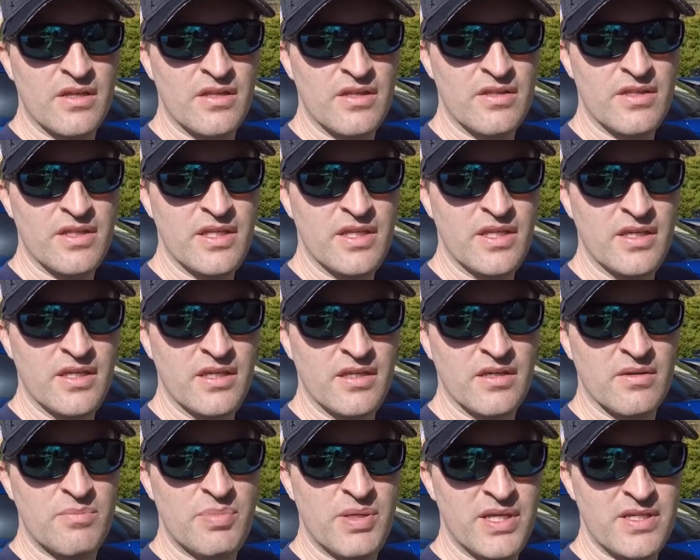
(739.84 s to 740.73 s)
the
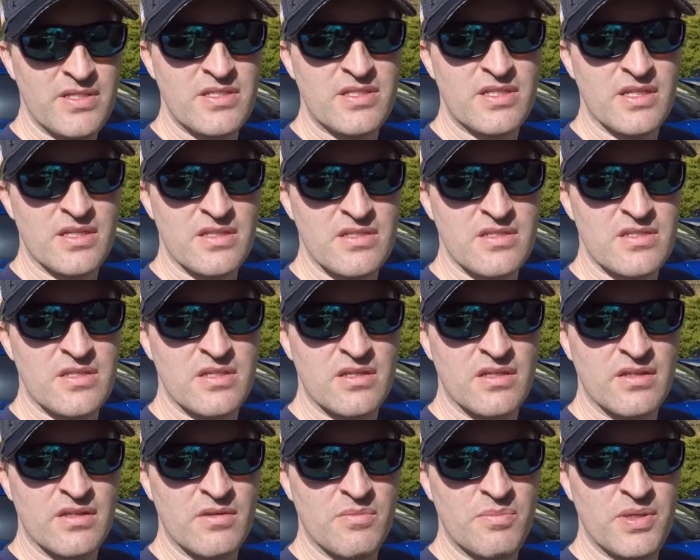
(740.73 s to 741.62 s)
pistons.
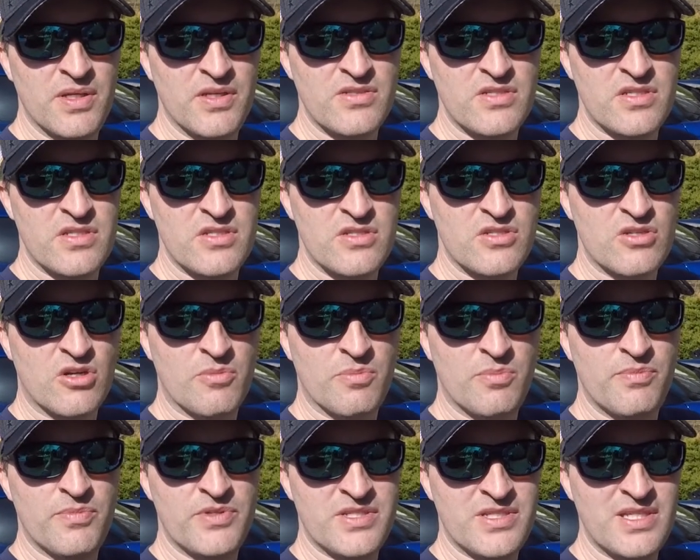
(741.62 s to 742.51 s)
The pistons are
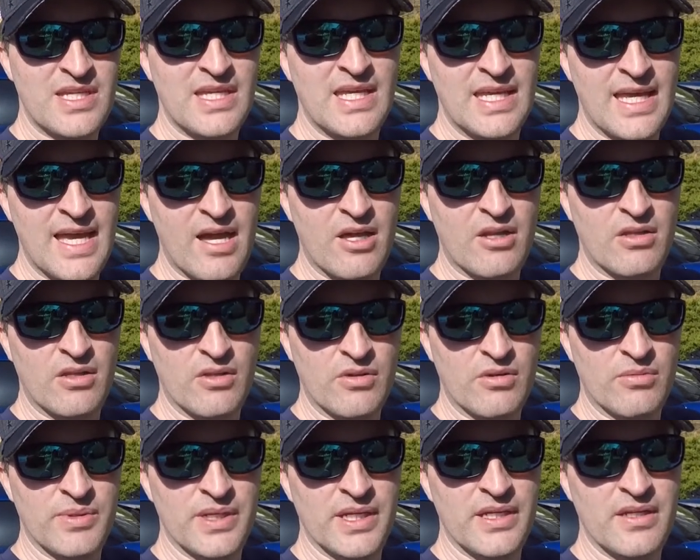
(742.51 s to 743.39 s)
sticking out a
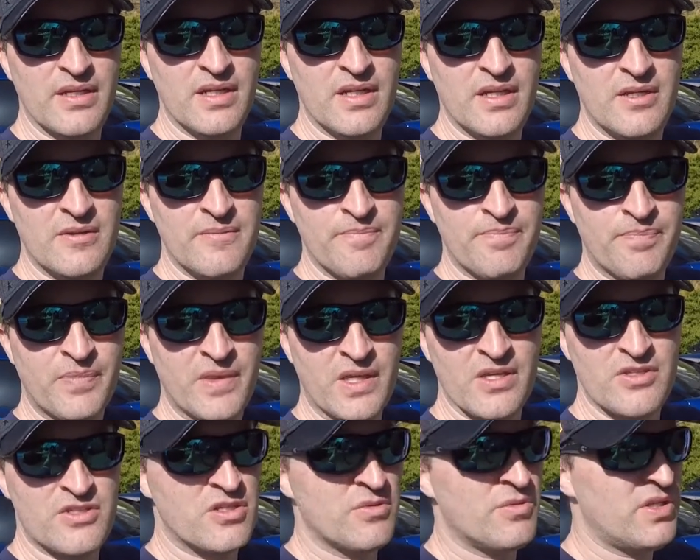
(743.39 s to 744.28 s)
little bit,
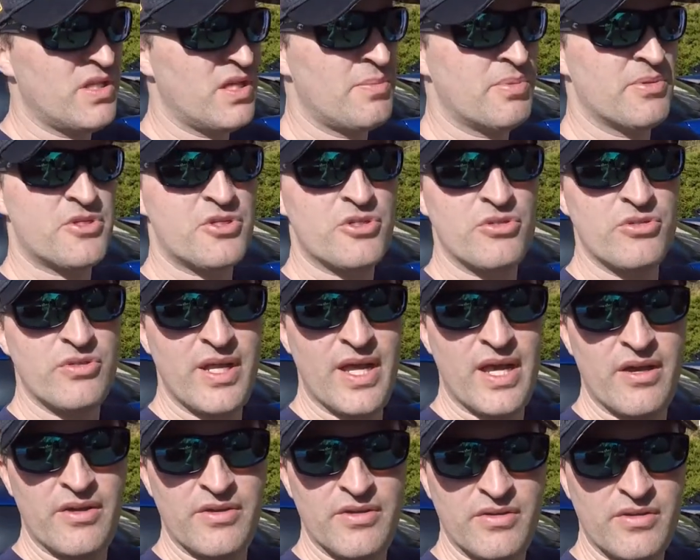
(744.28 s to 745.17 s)
and so when they protrude
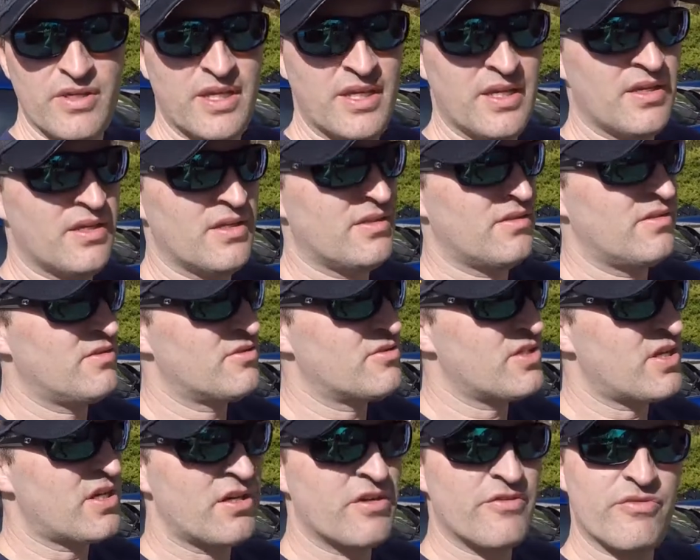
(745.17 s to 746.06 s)
out, you can't, there's
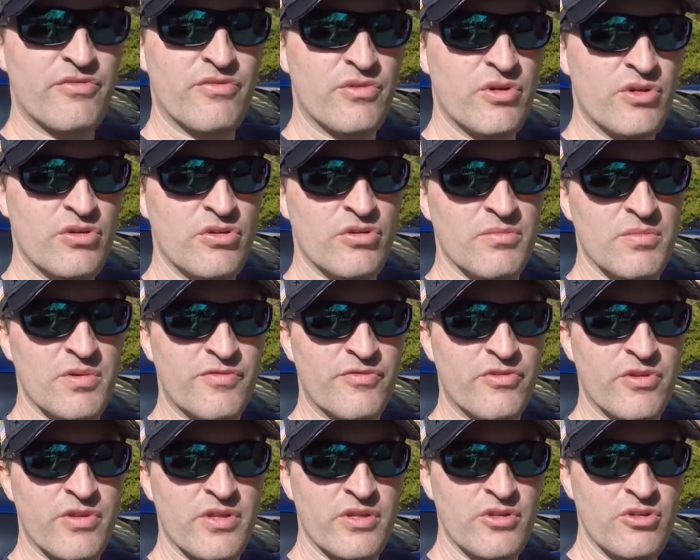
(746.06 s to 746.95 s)
not enough room
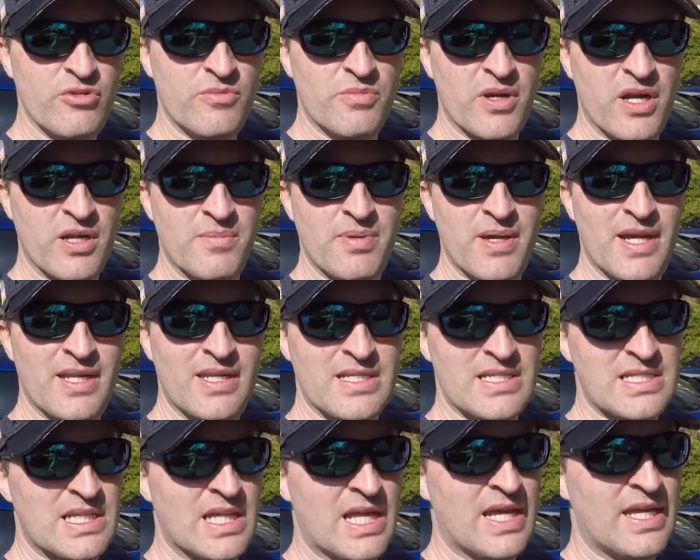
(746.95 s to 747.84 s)
for the new brake pad to
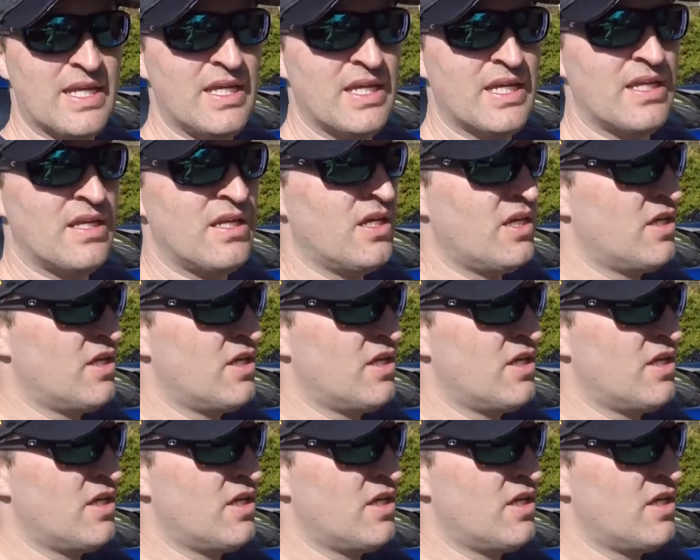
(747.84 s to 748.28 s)
slide in.